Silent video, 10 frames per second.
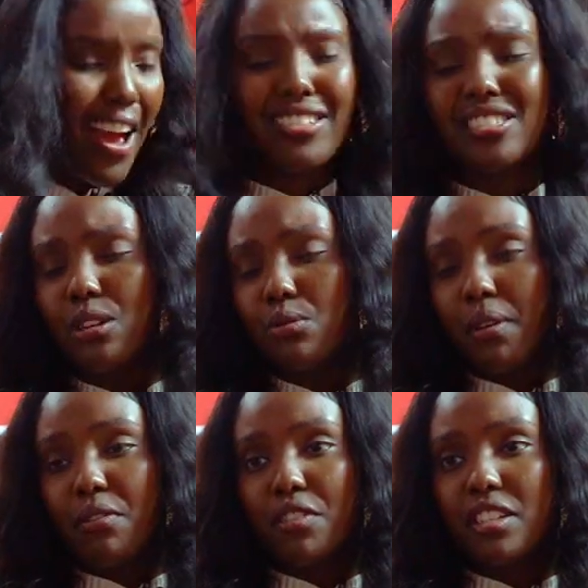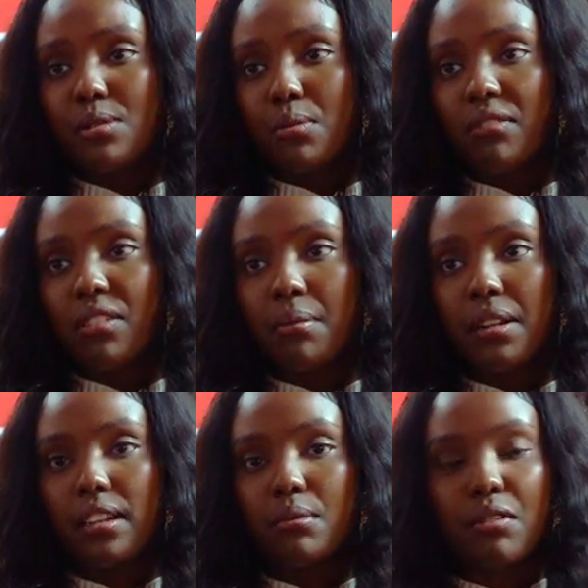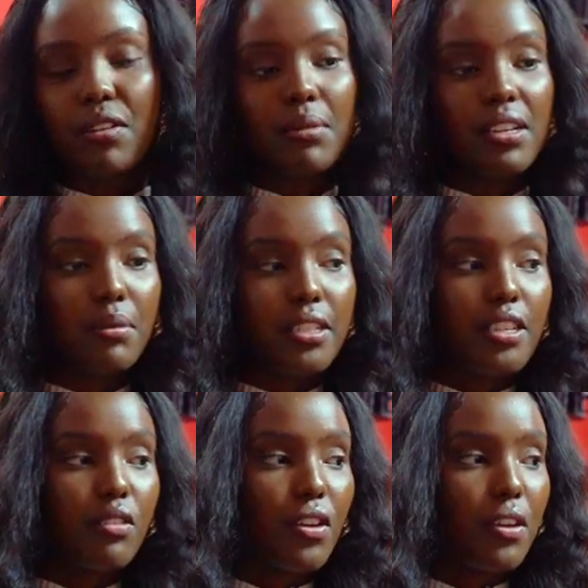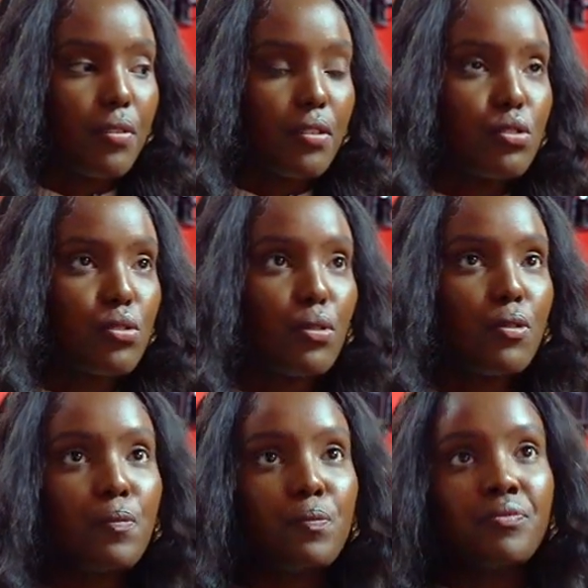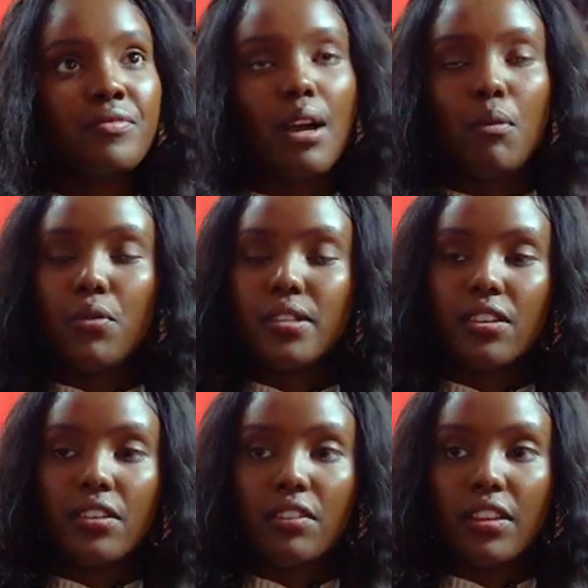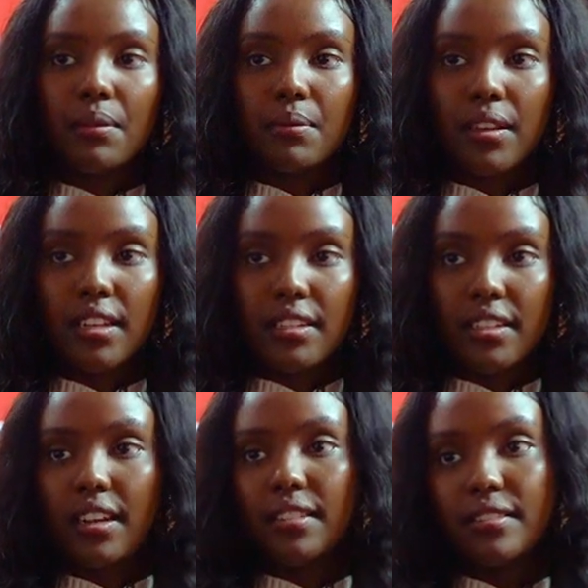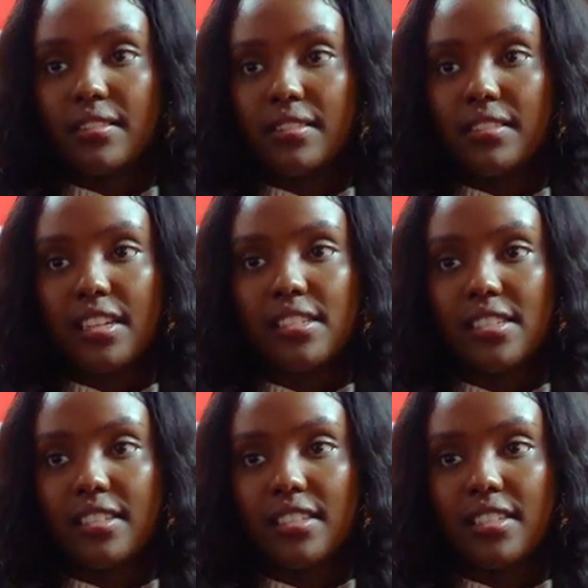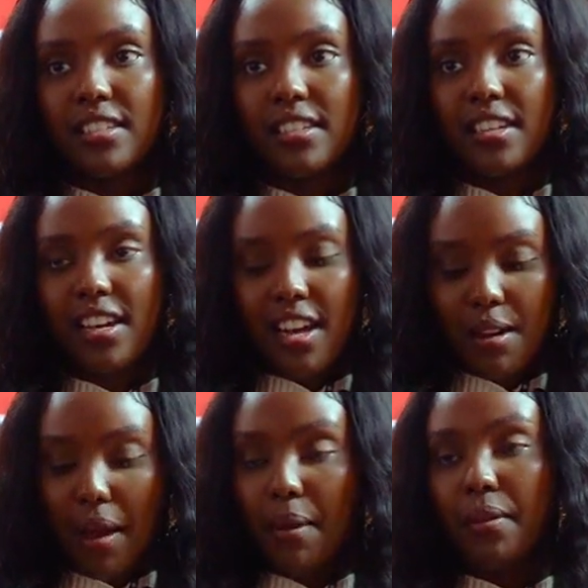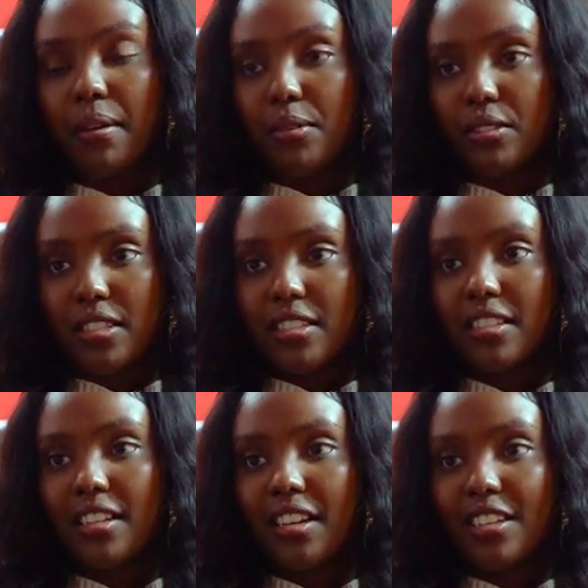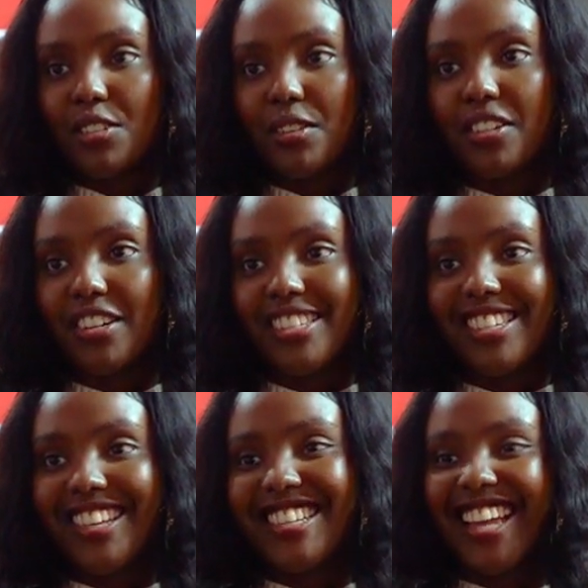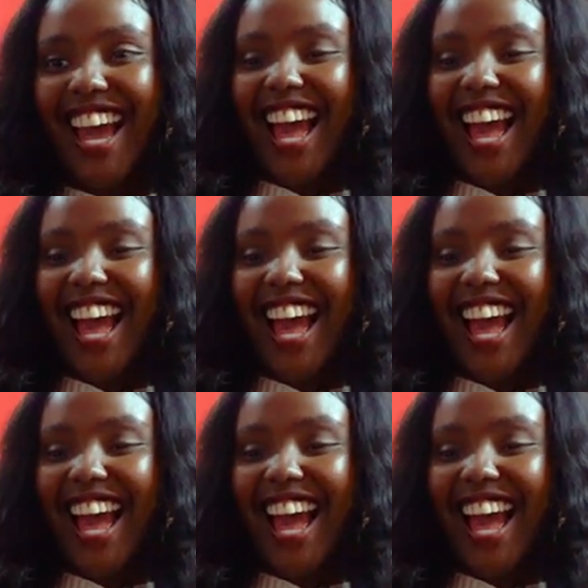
I just stay with my friends and my family. My family are my safe haven, so I'm always around them. And yeah, that's it. Happy I'm not doing crazy things.